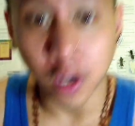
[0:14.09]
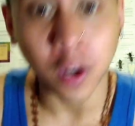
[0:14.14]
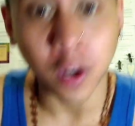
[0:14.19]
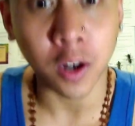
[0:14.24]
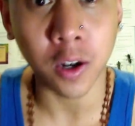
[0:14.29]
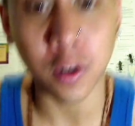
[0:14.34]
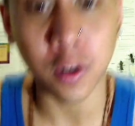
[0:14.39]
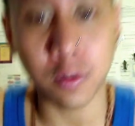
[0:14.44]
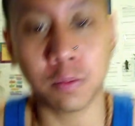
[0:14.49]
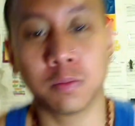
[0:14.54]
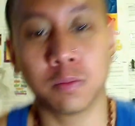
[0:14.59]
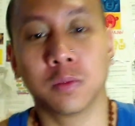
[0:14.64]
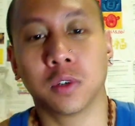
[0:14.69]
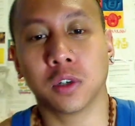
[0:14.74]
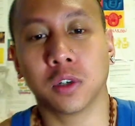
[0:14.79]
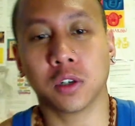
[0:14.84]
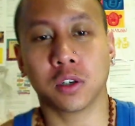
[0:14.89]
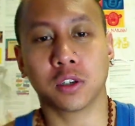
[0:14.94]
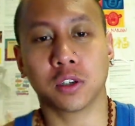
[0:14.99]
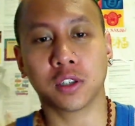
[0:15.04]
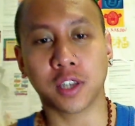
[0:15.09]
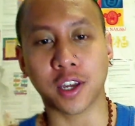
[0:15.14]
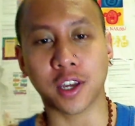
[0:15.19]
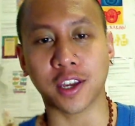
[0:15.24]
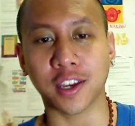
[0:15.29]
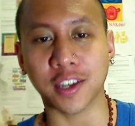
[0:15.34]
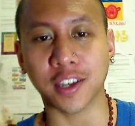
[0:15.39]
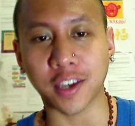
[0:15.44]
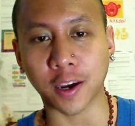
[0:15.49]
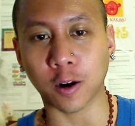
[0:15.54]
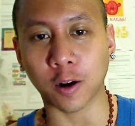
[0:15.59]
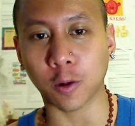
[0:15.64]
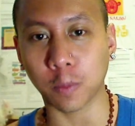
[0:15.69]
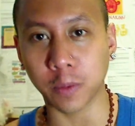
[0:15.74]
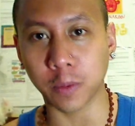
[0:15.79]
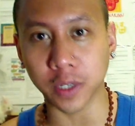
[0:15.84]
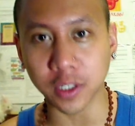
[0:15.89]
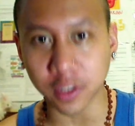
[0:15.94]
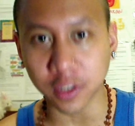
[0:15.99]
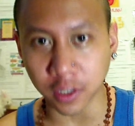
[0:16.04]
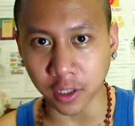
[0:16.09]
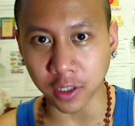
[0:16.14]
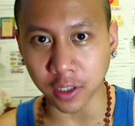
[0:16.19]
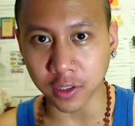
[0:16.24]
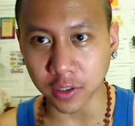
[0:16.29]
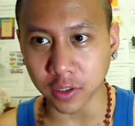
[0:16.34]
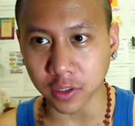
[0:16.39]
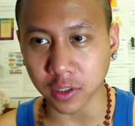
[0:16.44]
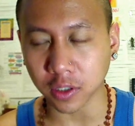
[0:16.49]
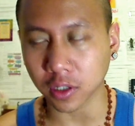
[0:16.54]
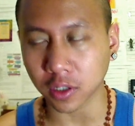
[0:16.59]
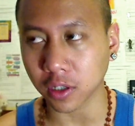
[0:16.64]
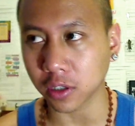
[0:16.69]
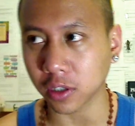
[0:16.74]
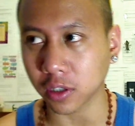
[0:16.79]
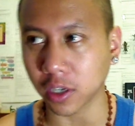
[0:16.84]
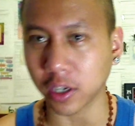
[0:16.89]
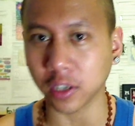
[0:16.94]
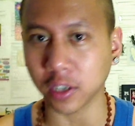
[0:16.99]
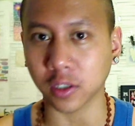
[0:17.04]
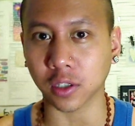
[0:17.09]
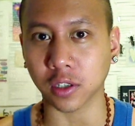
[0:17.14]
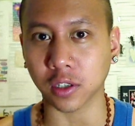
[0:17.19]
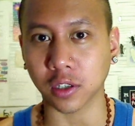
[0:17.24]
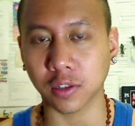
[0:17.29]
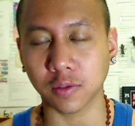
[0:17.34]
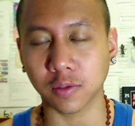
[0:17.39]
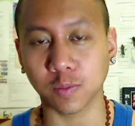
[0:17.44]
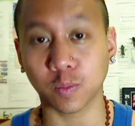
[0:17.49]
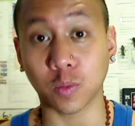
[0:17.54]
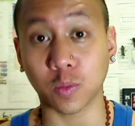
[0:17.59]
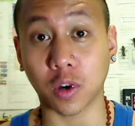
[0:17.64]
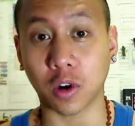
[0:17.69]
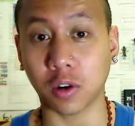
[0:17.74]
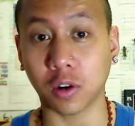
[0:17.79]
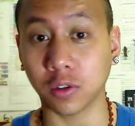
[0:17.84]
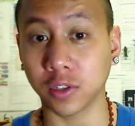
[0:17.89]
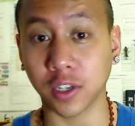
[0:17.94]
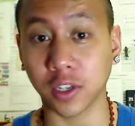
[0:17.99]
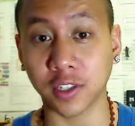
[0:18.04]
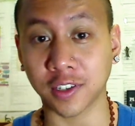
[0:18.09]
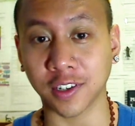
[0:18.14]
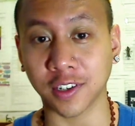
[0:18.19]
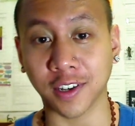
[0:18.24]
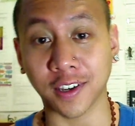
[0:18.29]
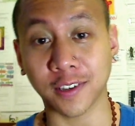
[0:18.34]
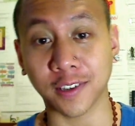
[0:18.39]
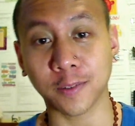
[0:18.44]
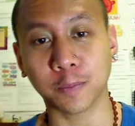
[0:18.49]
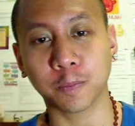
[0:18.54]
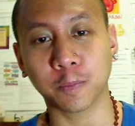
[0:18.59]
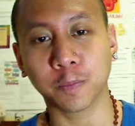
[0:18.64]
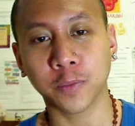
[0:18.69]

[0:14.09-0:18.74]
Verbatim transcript: um, taking care of business like all day today.